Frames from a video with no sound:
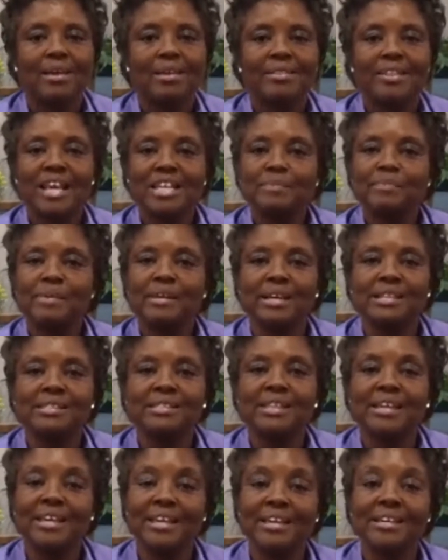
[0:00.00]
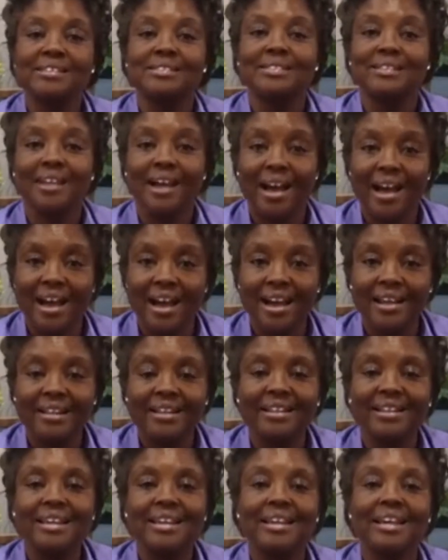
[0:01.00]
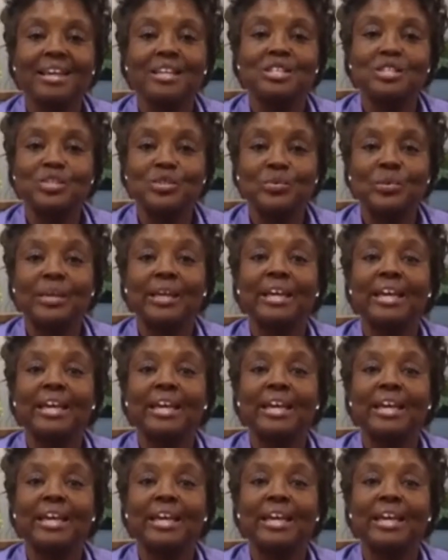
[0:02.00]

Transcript: That's because He is God and He can do